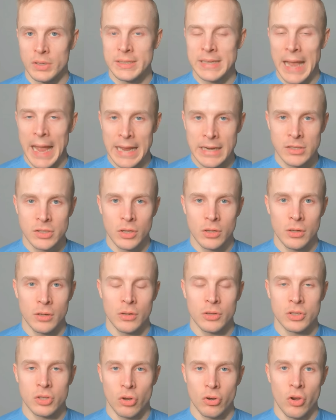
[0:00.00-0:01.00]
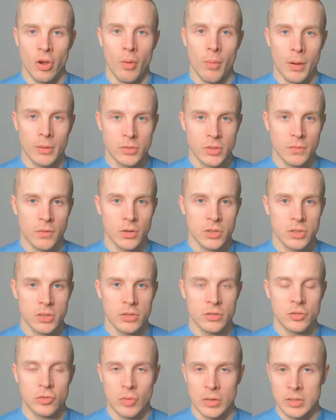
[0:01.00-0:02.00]
handle a certain amount of
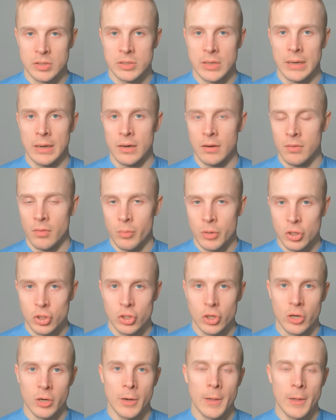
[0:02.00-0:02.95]
oxidative stress and inflammation,